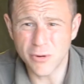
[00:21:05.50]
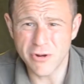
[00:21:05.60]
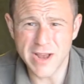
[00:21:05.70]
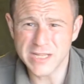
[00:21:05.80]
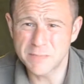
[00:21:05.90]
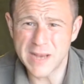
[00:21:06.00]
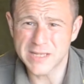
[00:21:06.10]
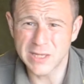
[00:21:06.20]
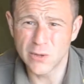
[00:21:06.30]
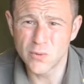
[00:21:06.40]
going to expect
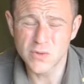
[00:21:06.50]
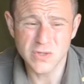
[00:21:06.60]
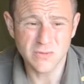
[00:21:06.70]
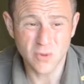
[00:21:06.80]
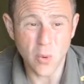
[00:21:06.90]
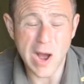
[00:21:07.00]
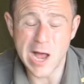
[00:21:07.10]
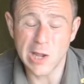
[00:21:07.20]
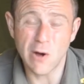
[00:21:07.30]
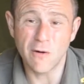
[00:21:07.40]
to lose quite
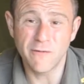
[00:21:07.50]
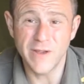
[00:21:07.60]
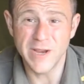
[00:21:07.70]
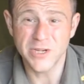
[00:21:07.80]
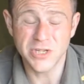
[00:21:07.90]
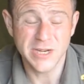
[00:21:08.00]
a lot of fish.